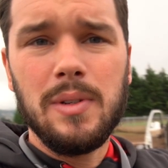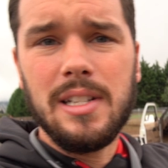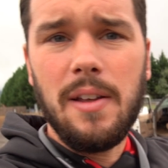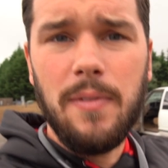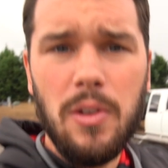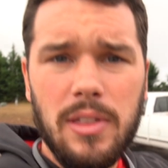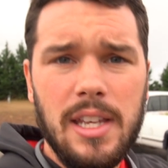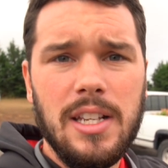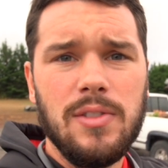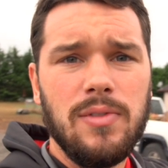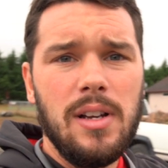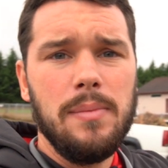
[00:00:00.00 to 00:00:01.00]
was a few
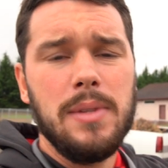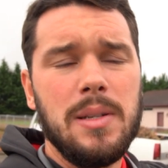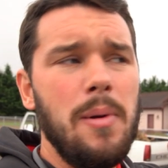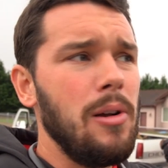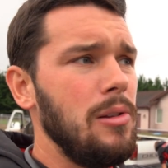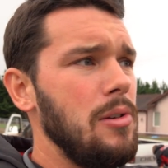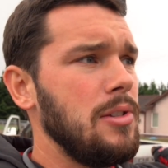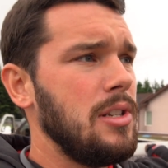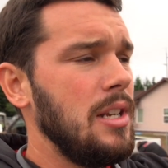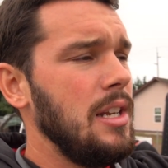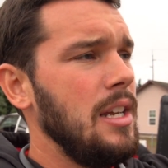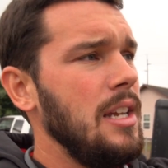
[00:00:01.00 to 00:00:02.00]
things from the small
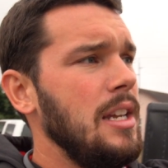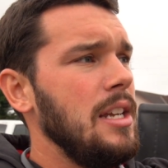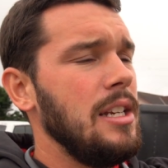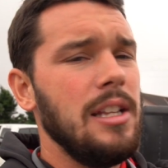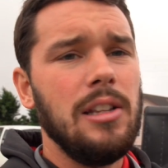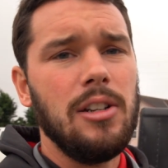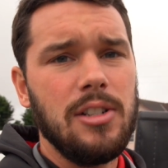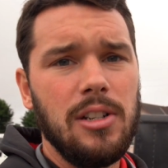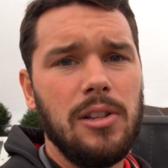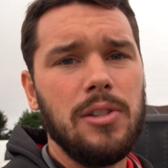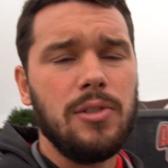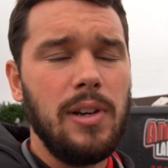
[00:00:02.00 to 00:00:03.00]
close to the large
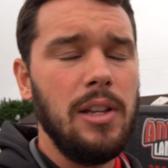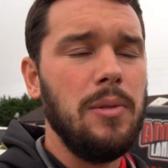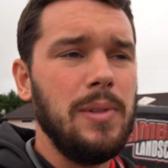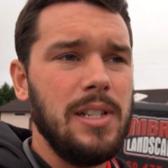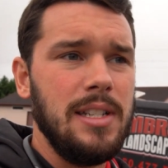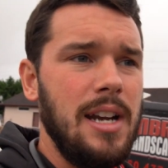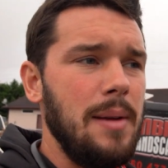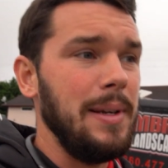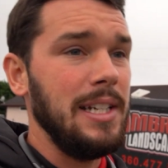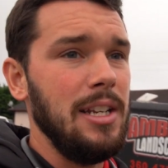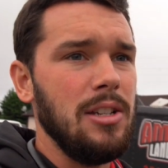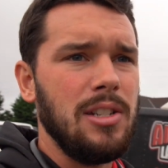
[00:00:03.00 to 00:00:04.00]
enclosed trailer, which is not a
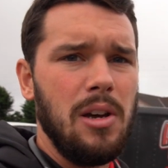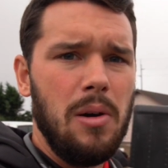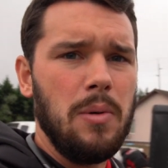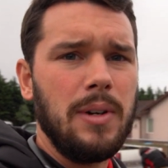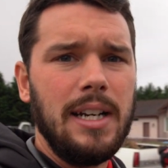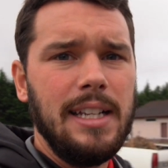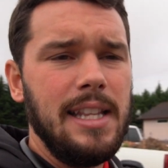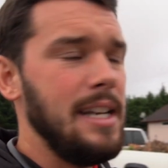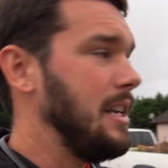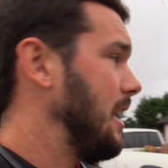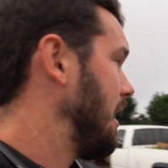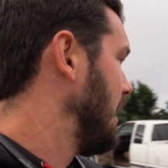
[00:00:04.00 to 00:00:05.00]
big deal. So we're gonna get that
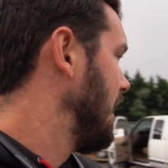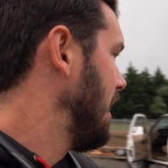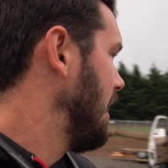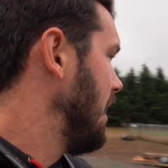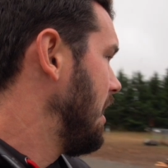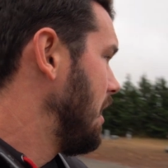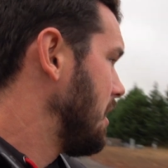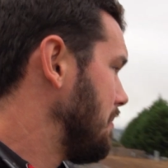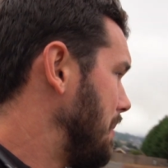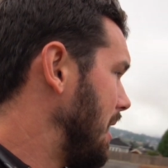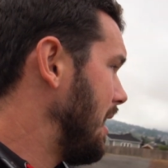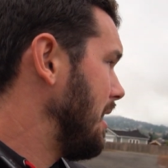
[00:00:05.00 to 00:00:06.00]
done.
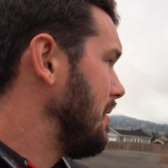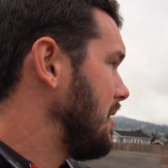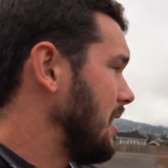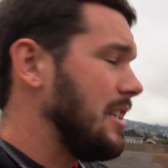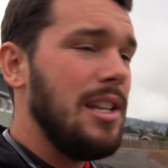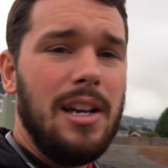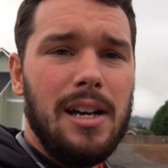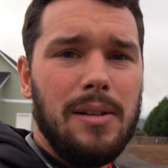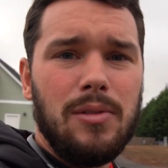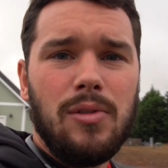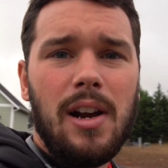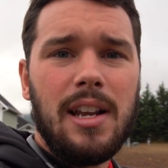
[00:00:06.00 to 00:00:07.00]
But since the
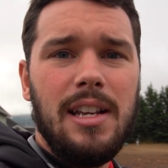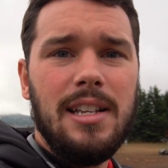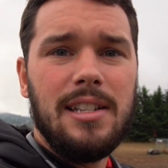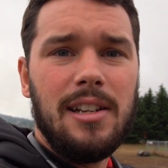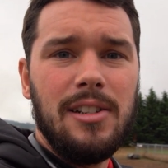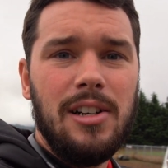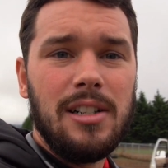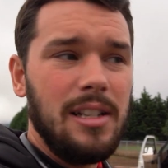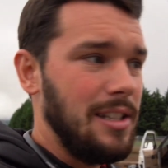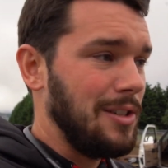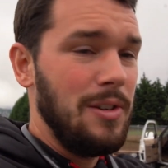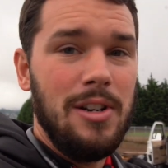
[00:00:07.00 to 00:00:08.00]
truck is unhooked,
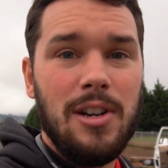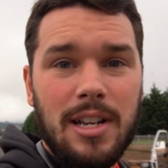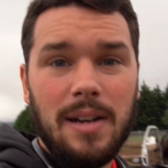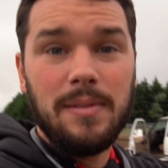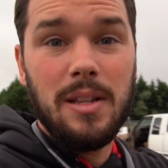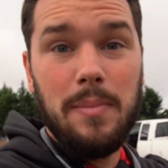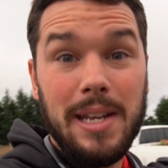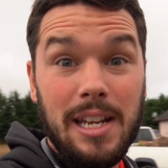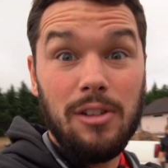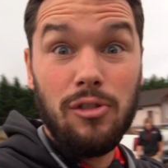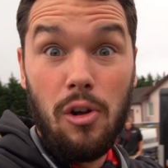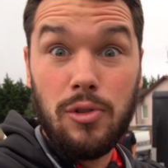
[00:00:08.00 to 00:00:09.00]
let's go ahead and hook it up to the big
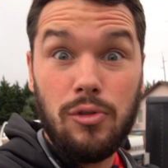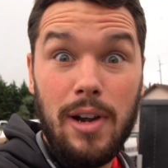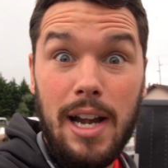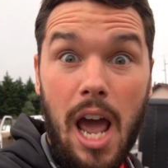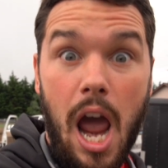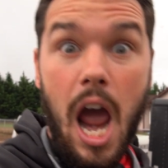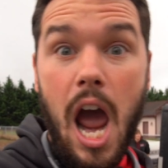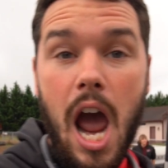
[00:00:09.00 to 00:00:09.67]
enclosed trailer.